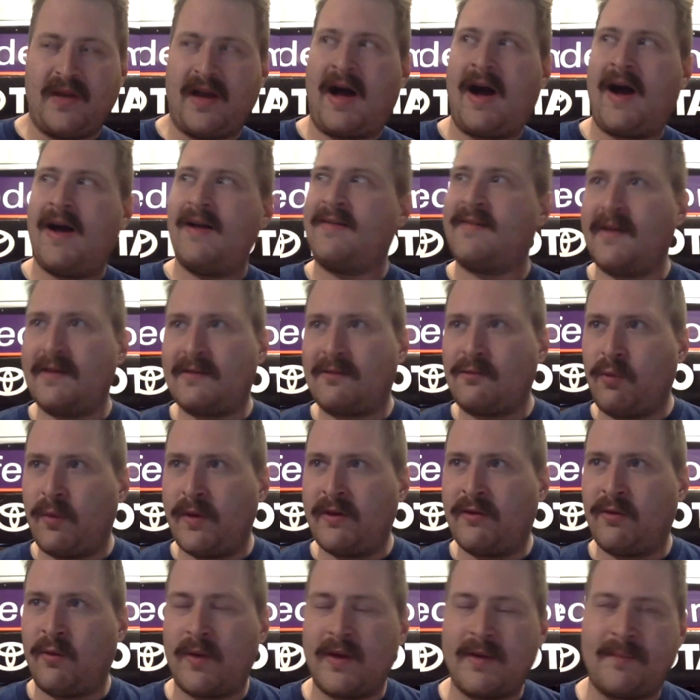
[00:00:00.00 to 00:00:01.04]
Hindsight's
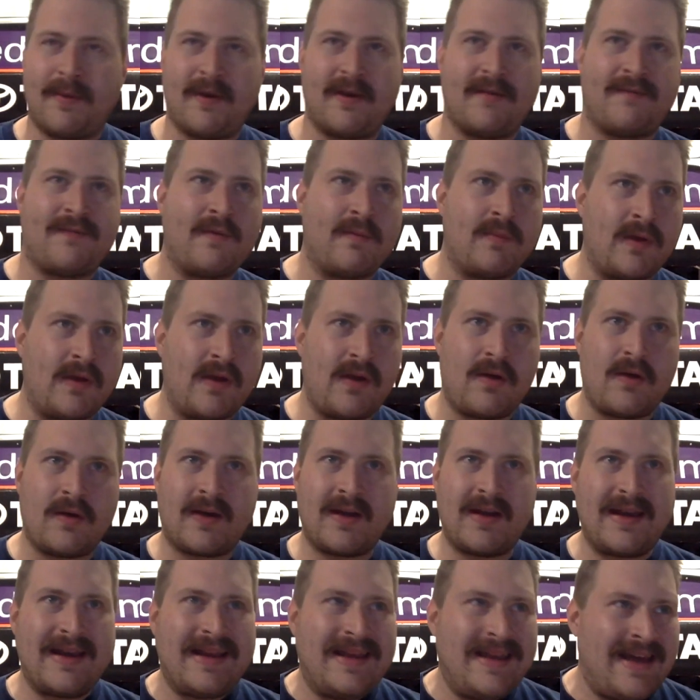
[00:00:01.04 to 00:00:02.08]
2020, but if you really
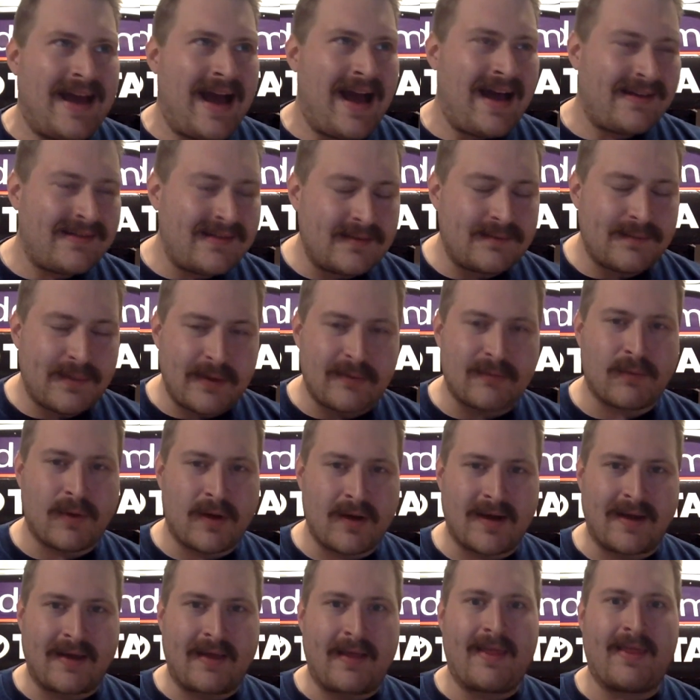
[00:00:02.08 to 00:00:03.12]
look at it, he hasn't been
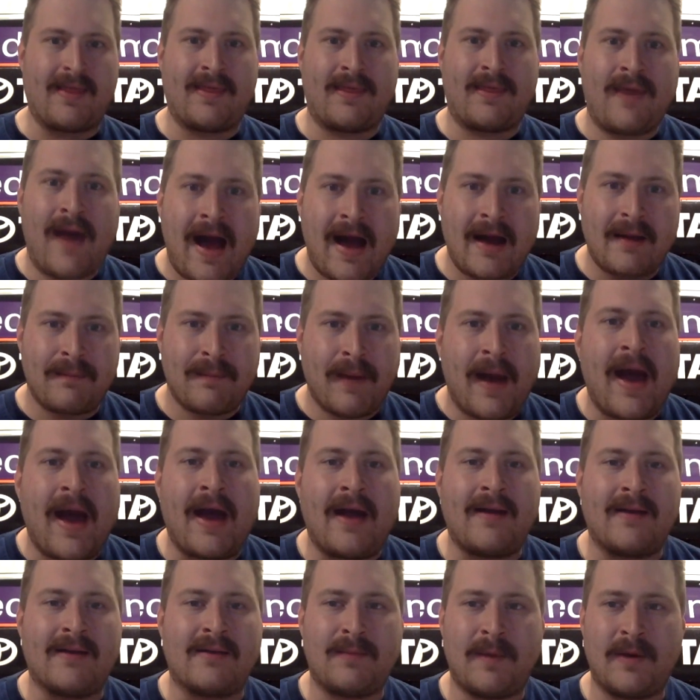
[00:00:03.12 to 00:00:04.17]
running that
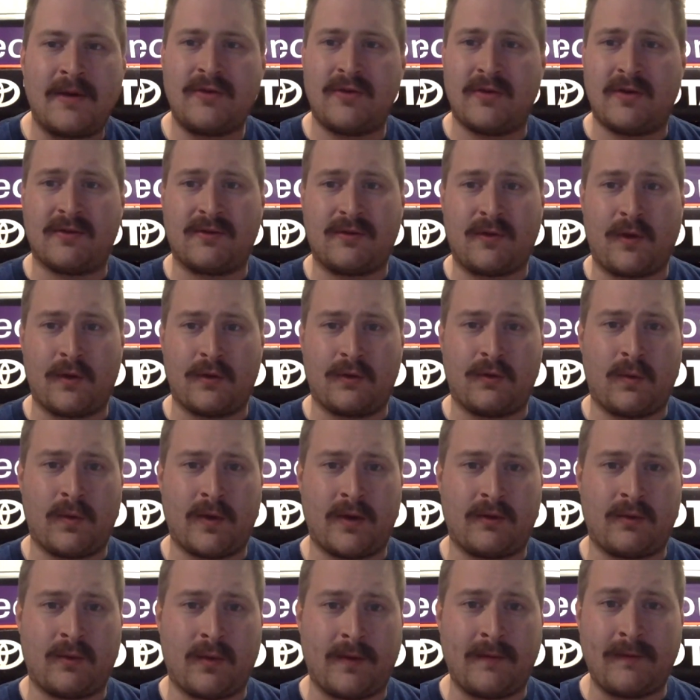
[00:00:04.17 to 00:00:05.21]
bad, especially to start
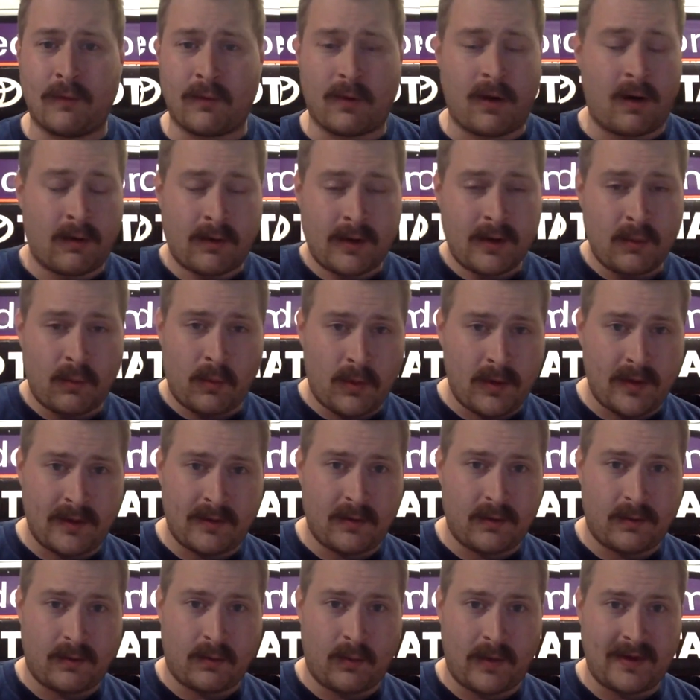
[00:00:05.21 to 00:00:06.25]
2024. Already
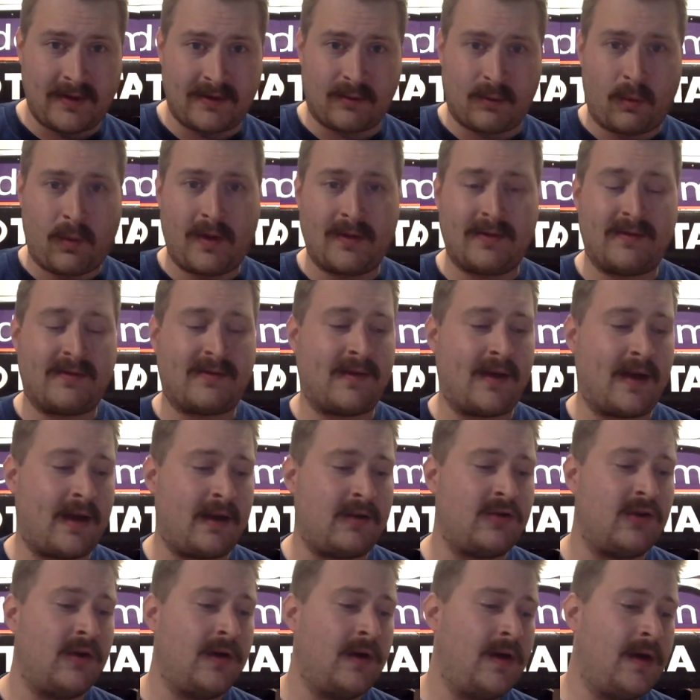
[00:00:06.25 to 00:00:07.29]
wins one
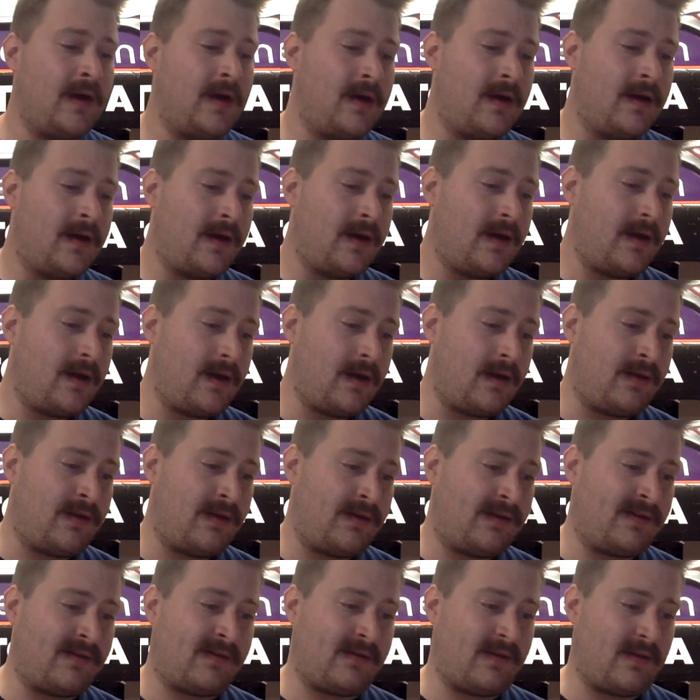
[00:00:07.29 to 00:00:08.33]
stage.
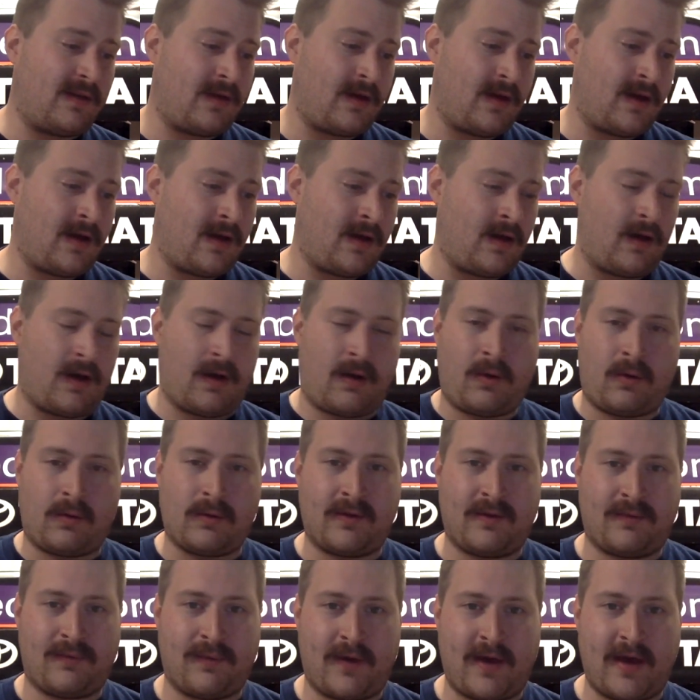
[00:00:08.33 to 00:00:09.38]
This is a
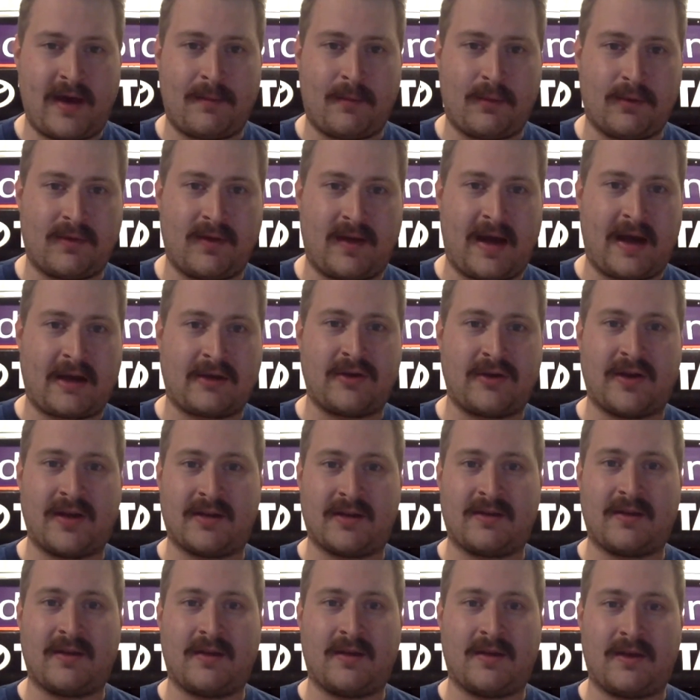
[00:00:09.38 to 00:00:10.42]
whole different animal to actually
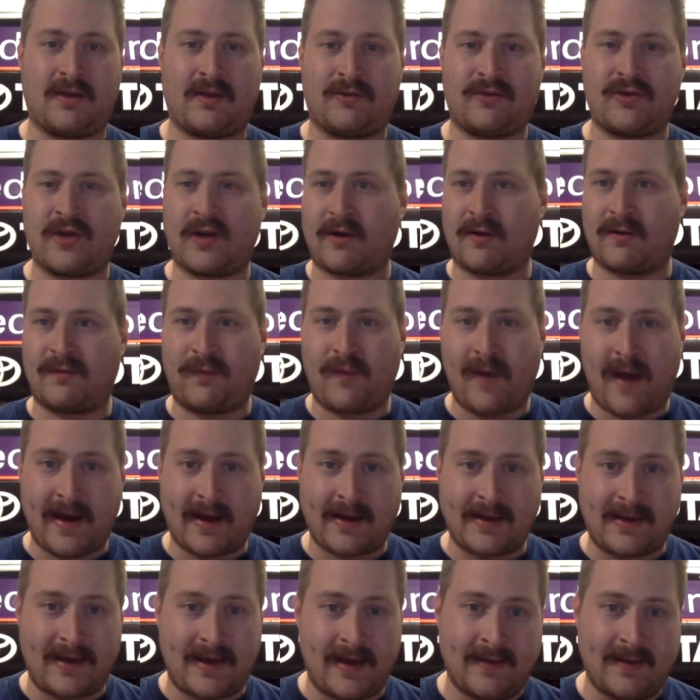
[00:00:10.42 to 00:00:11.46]
get the checkered
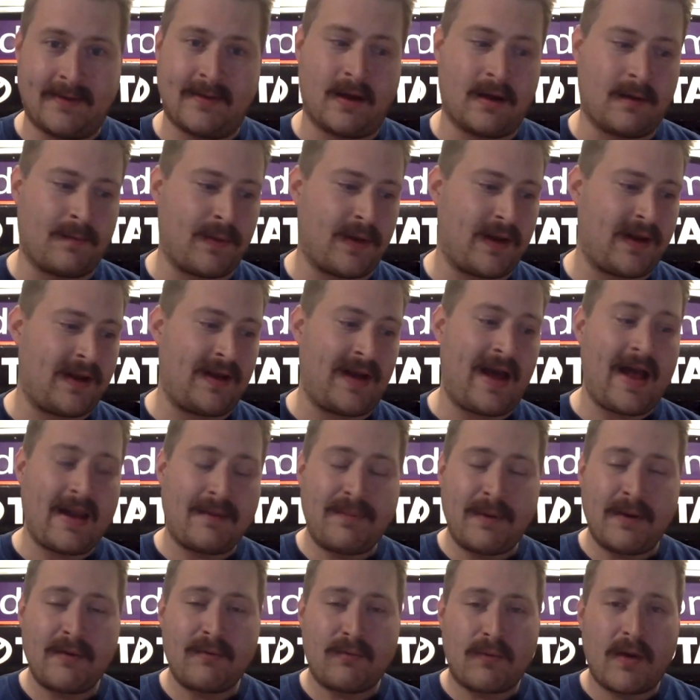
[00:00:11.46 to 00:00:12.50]
flag at the end there, but
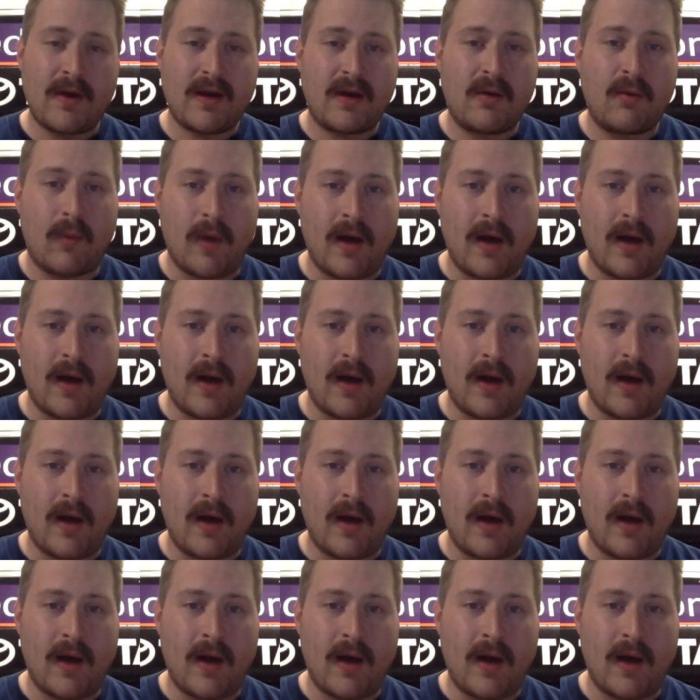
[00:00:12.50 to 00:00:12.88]
had been running